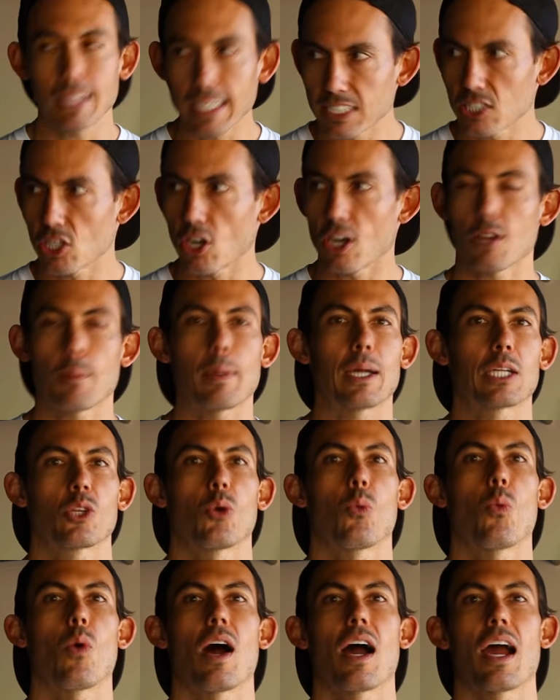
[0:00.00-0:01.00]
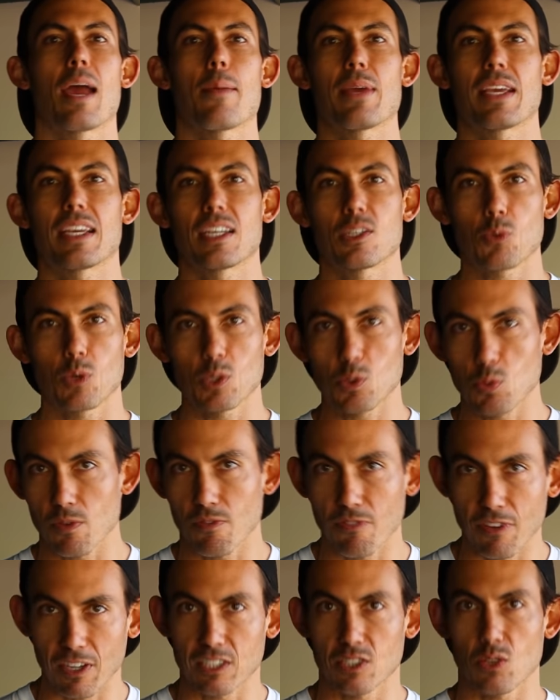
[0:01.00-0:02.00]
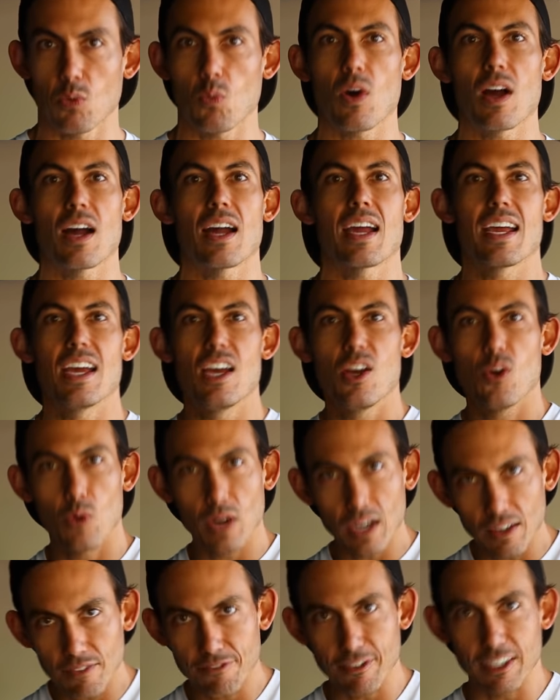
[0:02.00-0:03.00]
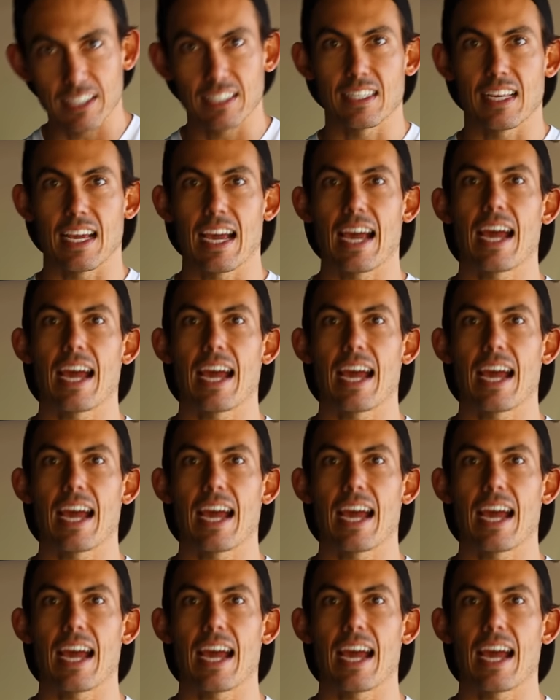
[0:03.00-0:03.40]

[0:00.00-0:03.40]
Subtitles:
Let's talk about the why, because once we fix the why, we can fix the